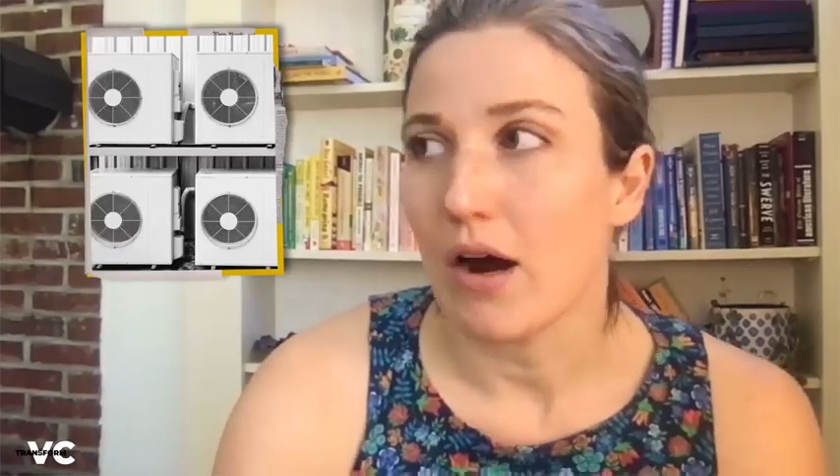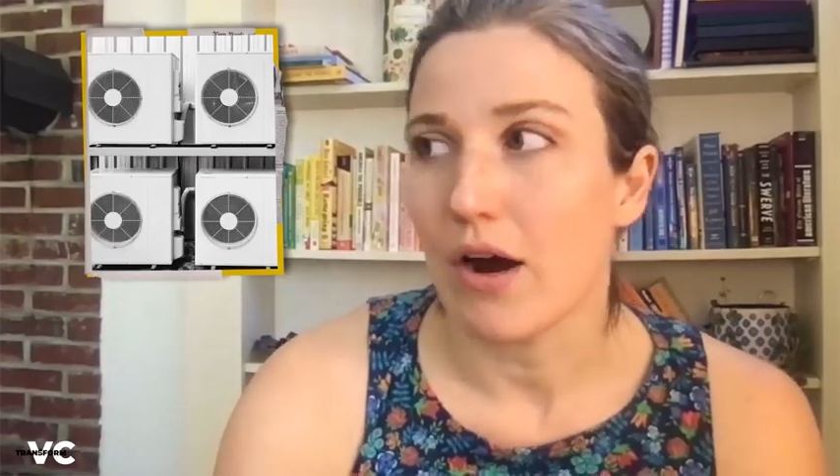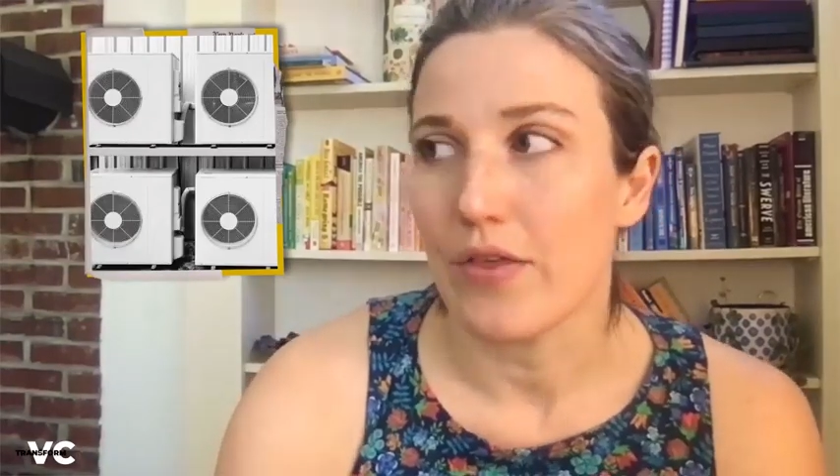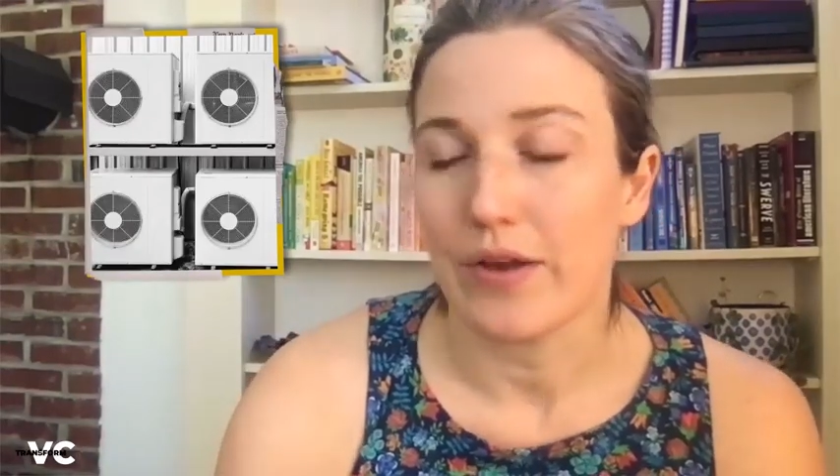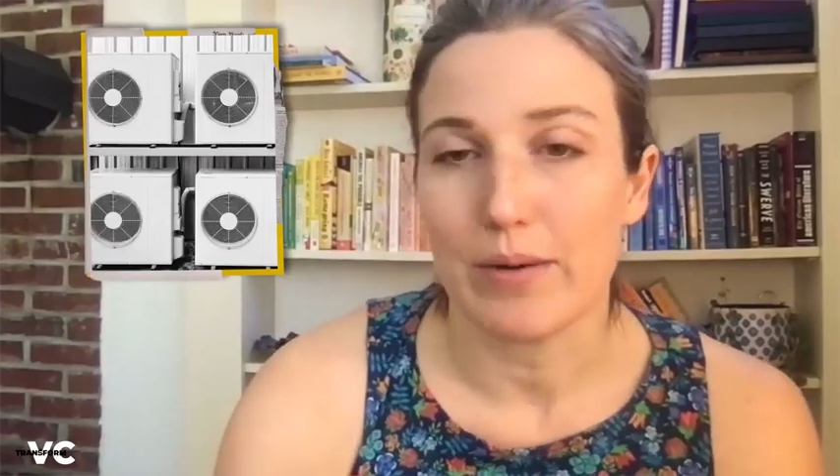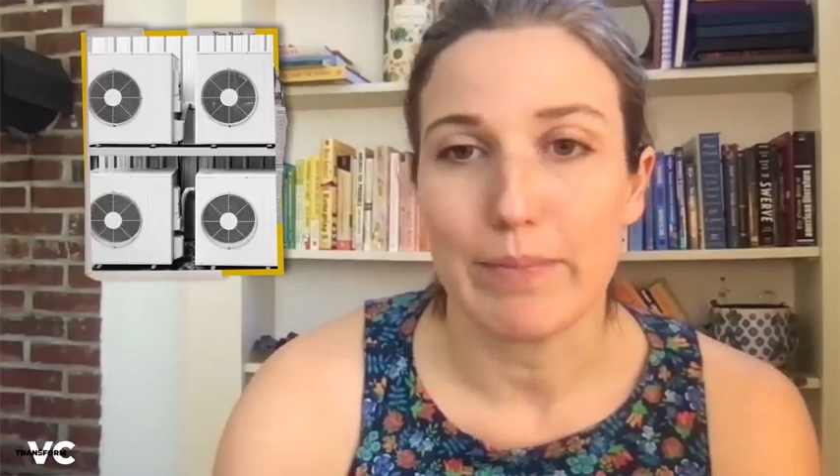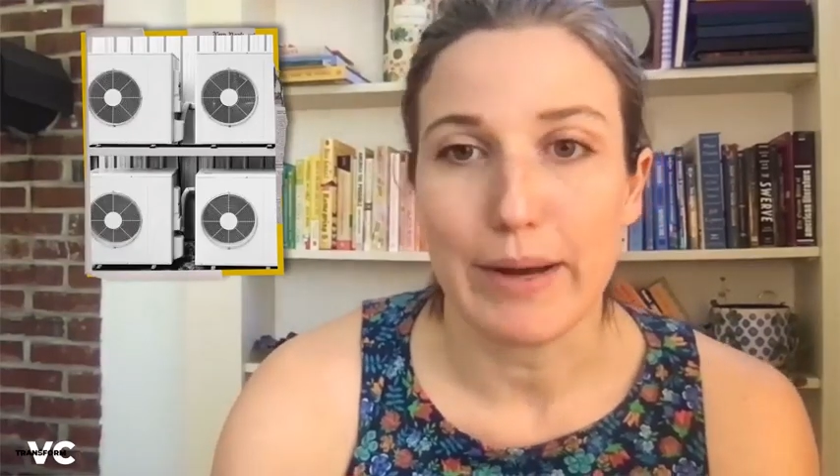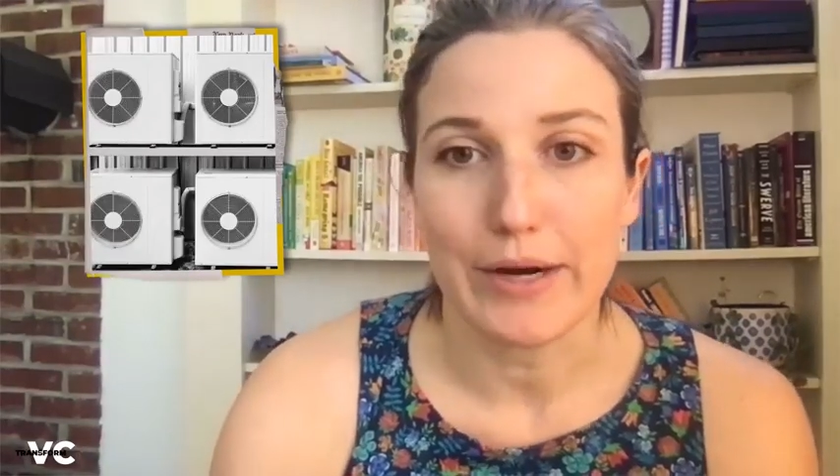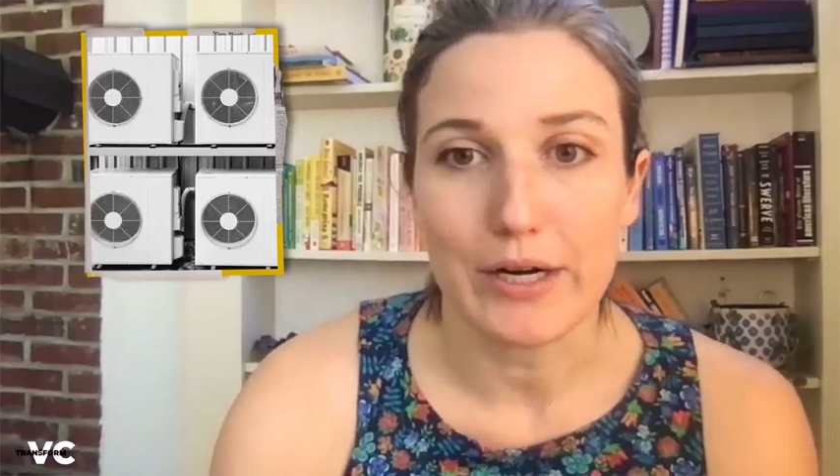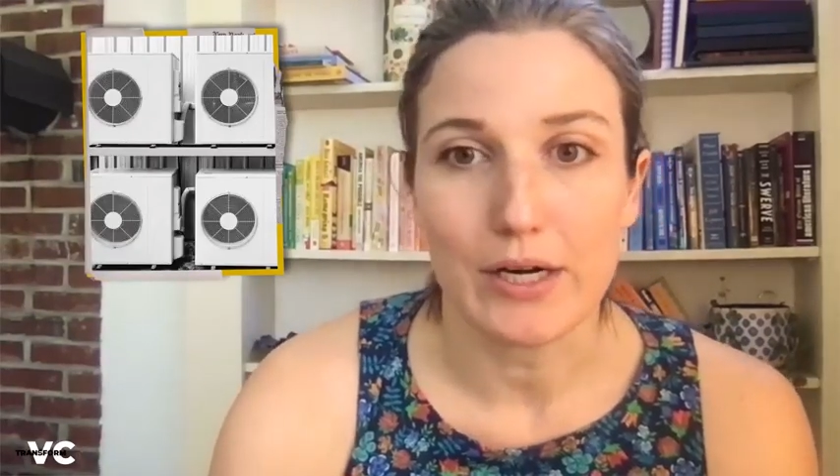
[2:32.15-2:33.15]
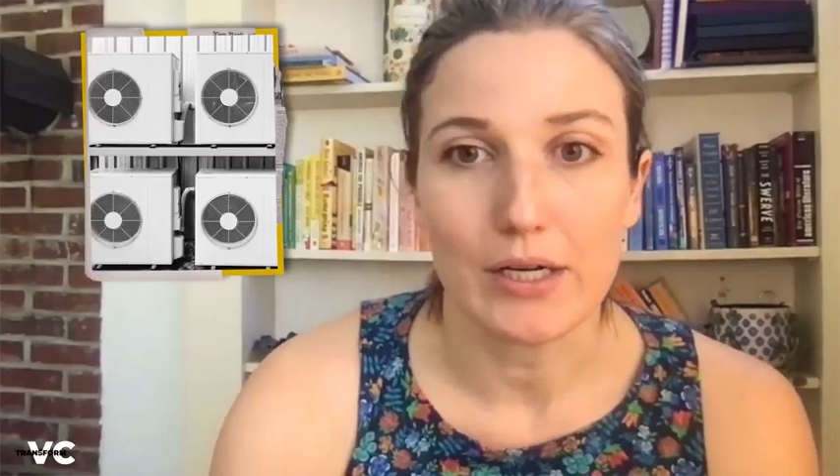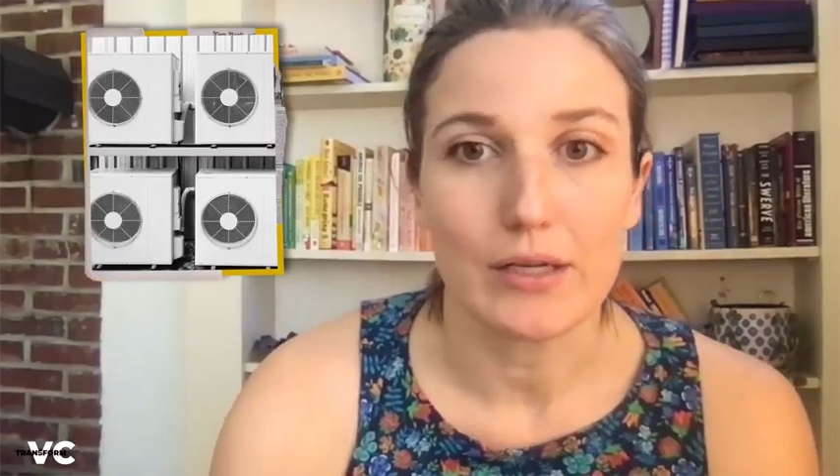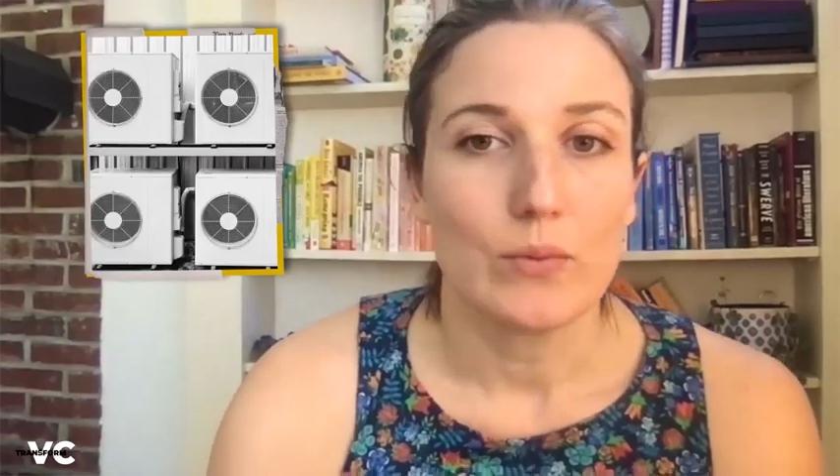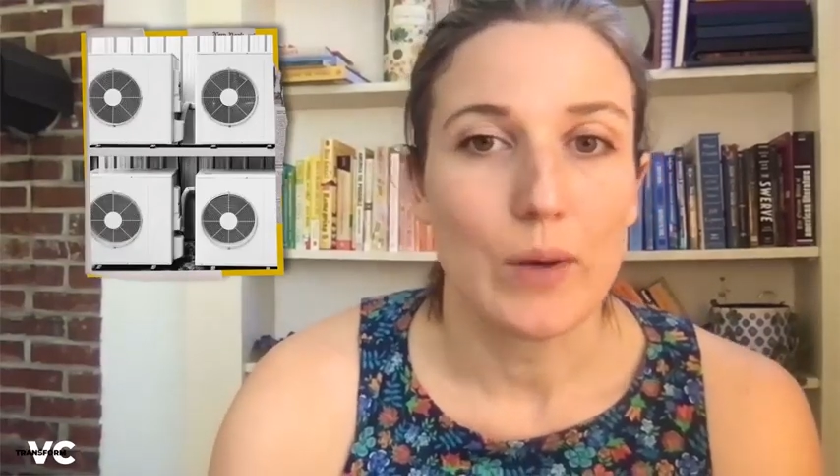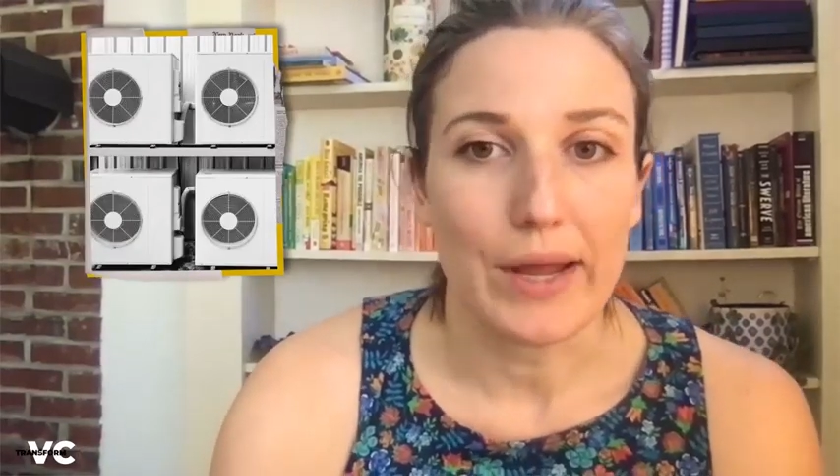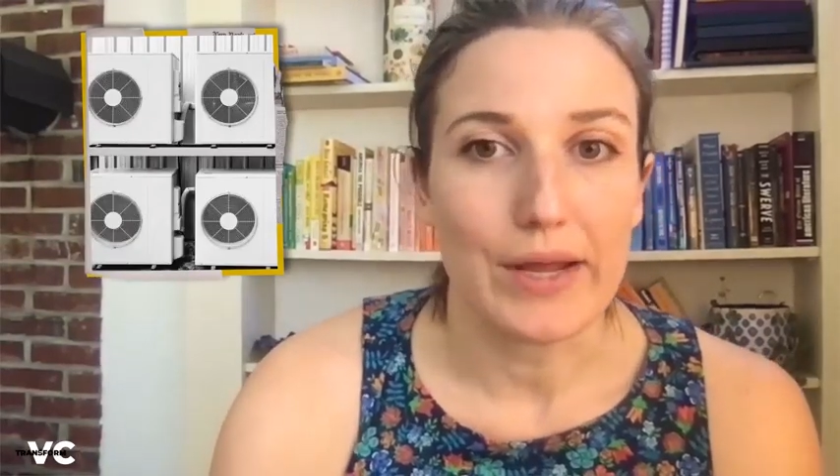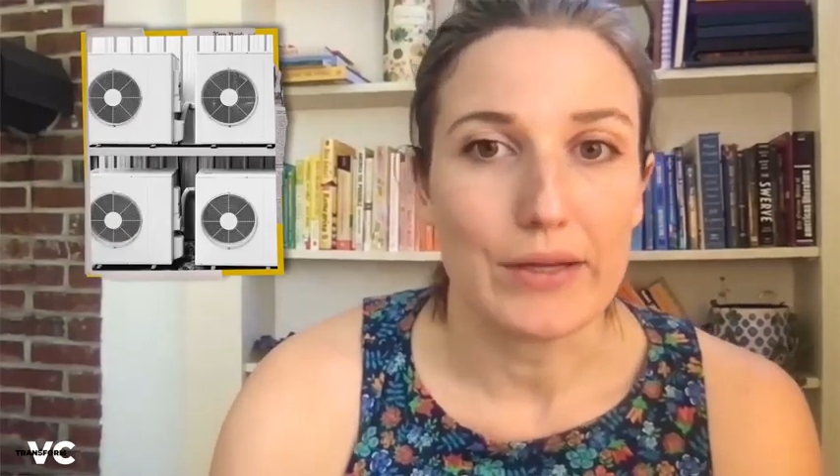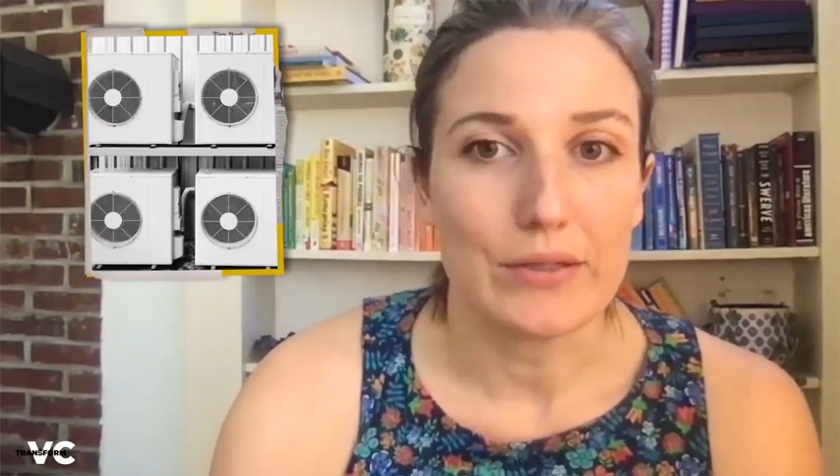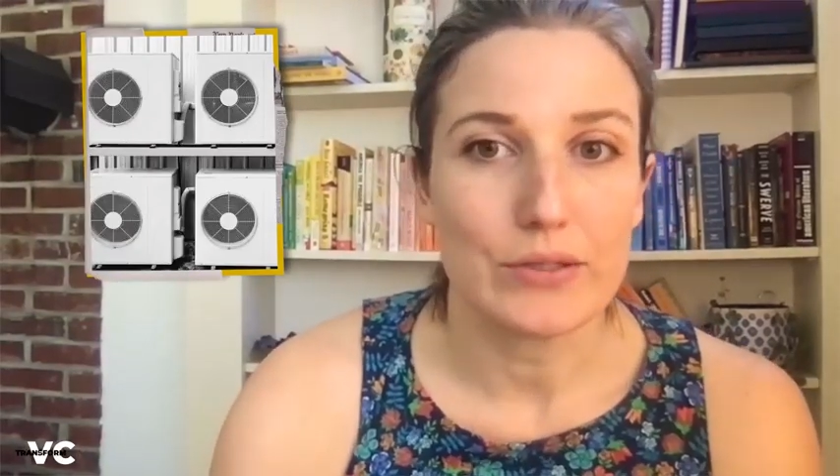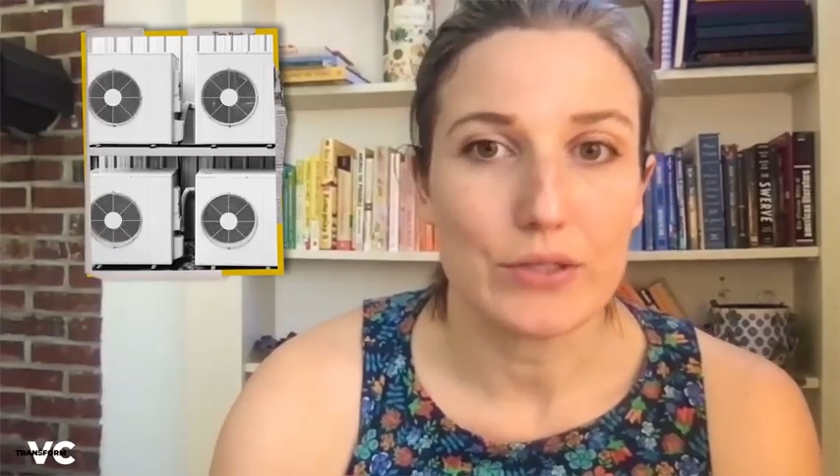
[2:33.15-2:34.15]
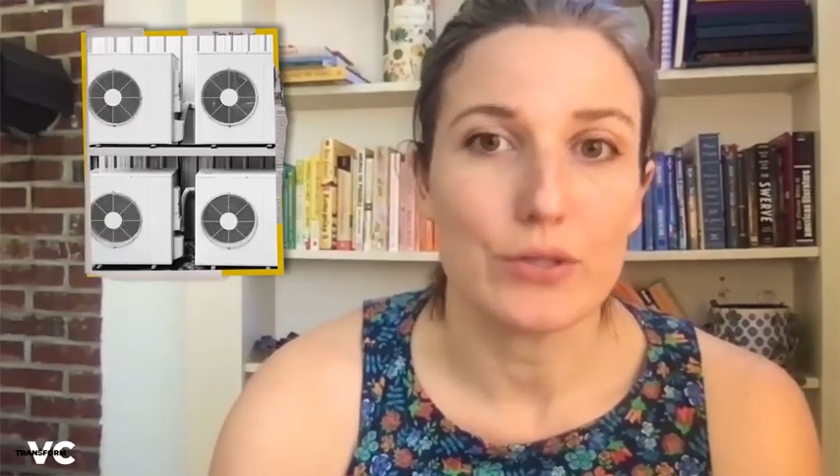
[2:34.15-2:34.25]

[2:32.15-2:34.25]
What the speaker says: Are there better ways